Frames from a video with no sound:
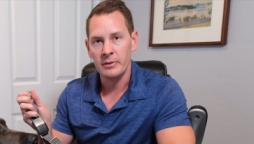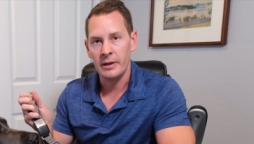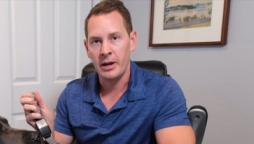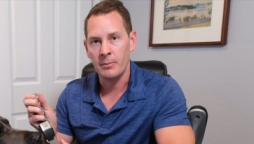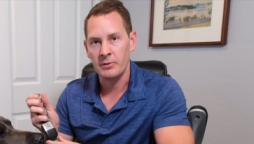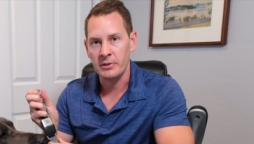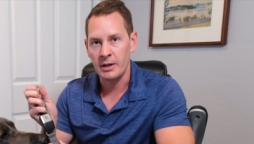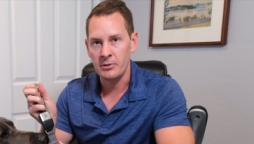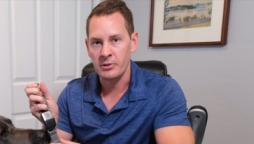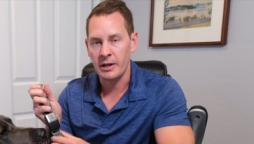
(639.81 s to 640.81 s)
Um, it's
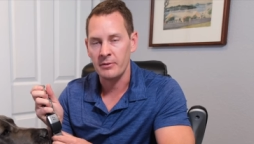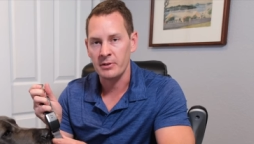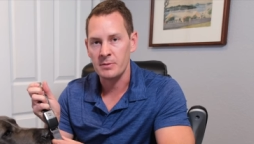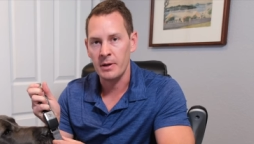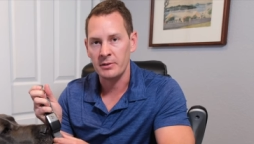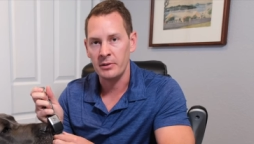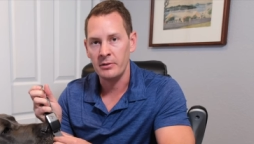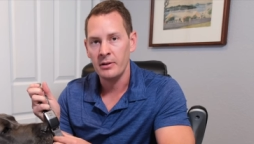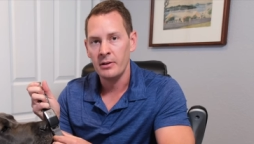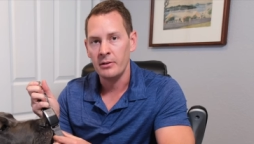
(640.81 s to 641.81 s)
got your kind of expected
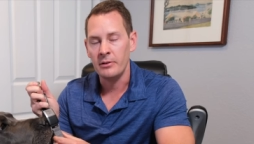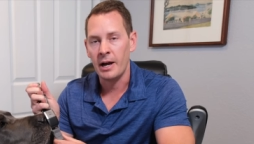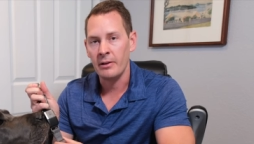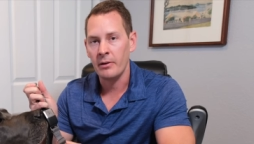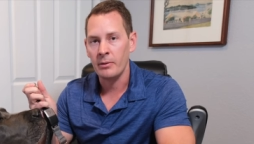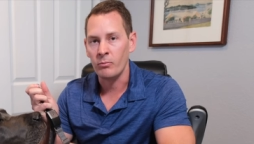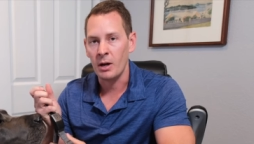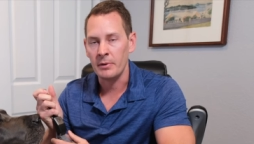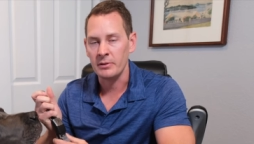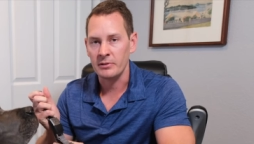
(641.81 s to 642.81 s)
nylon
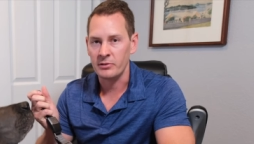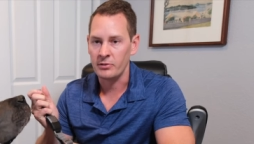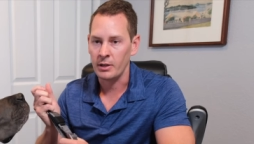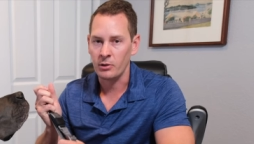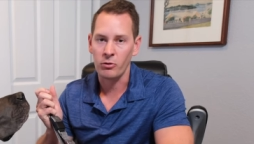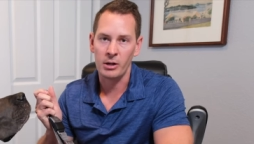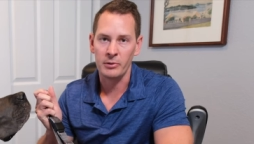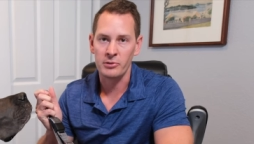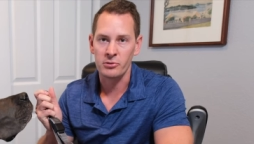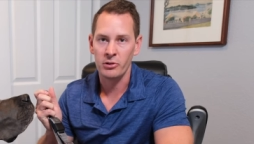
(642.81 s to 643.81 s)
webbing that's
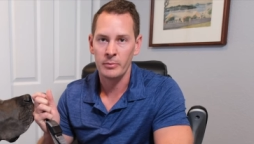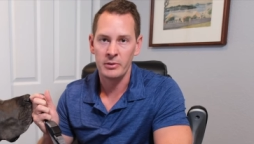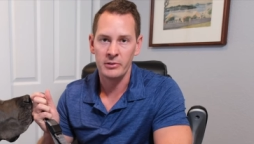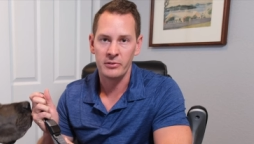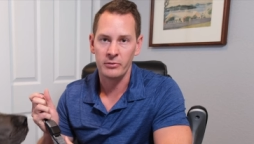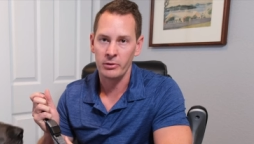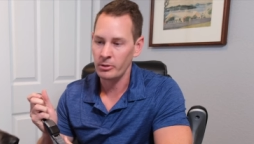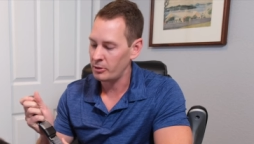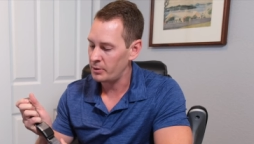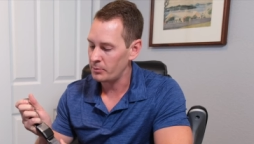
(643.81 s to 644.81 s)
incredibly strong. I mean, this is
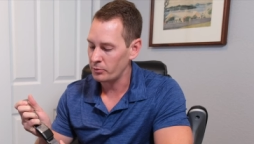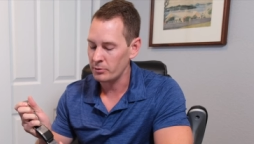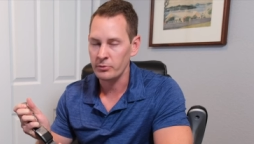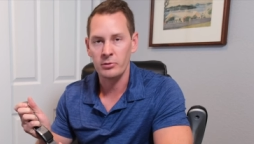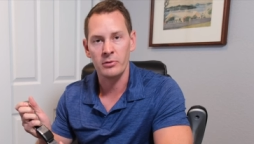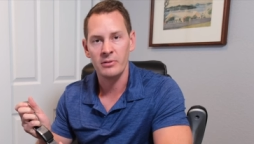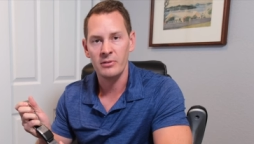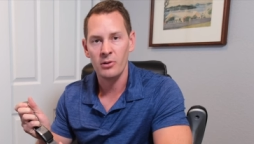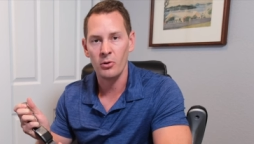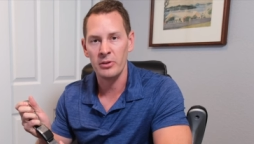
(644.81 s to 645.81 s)
literally what people use to
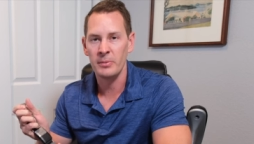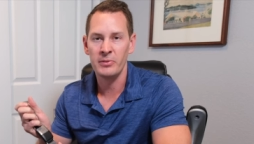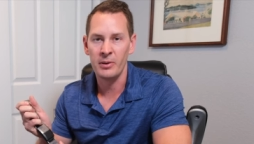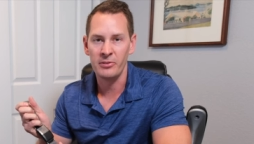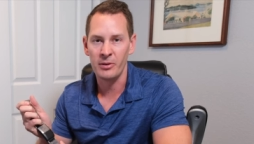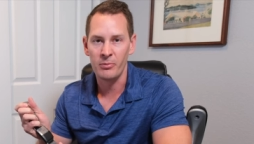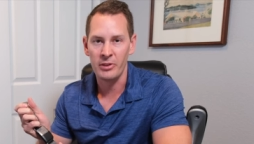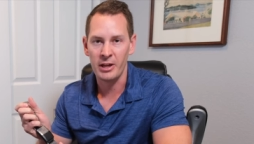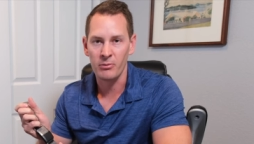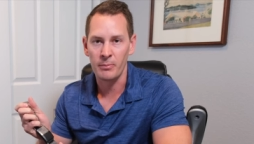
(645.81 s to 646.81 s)
hold themselves up when
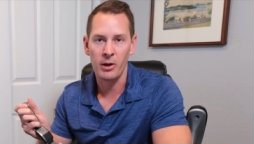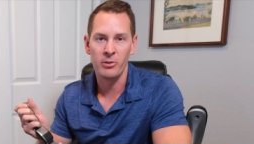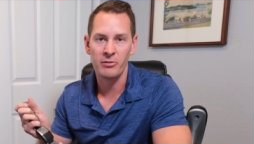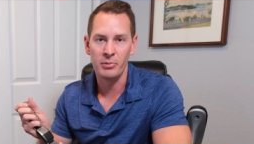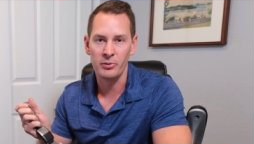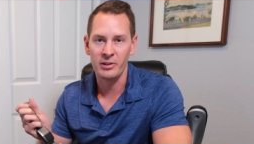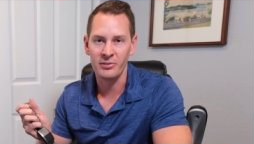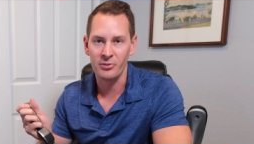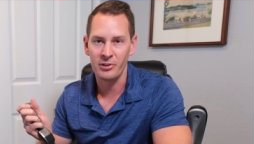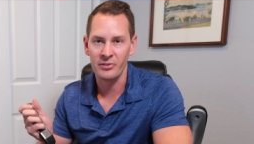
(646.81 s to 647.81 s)
they rappel off buildings
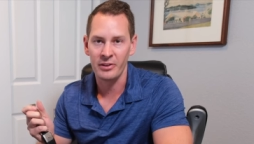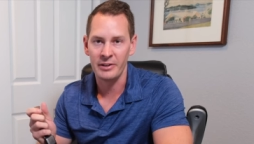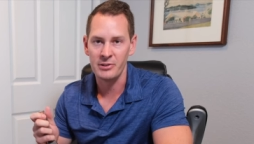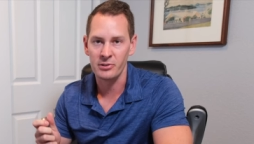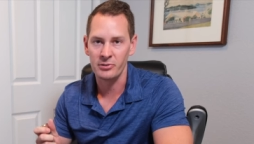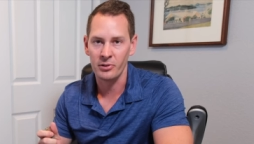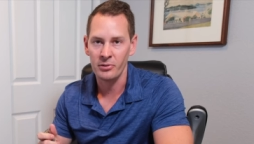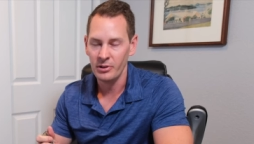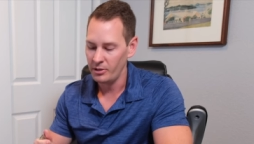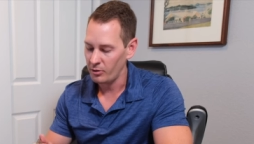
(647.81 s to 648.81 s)
or things of that nature. So
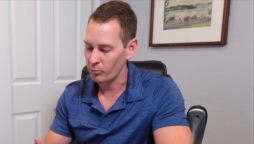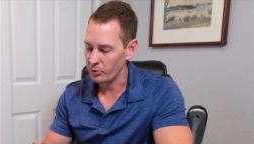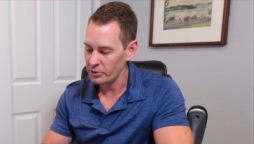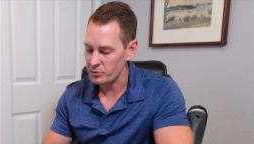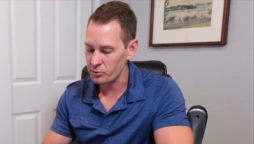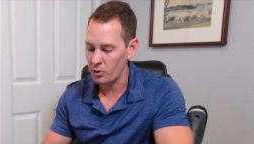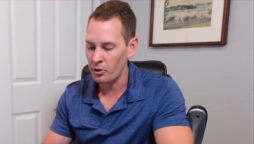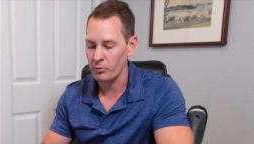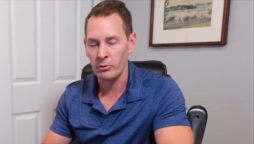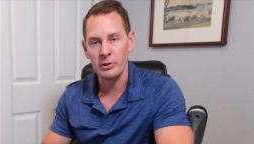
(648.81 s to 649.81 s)
really
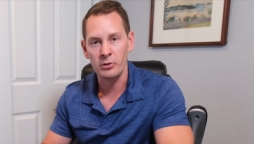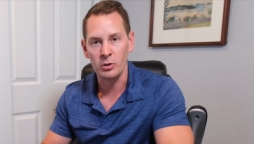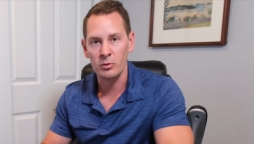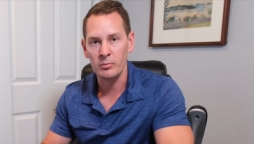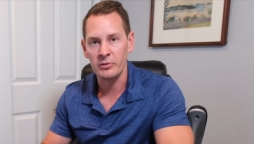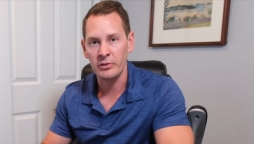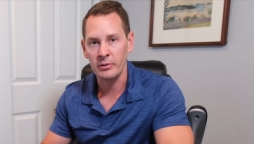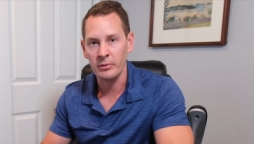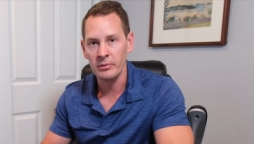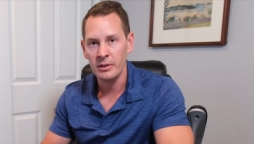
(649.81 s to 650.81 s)
strong, really durable
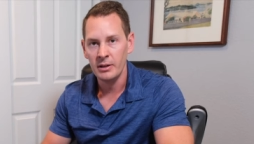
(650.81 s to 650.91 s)
material.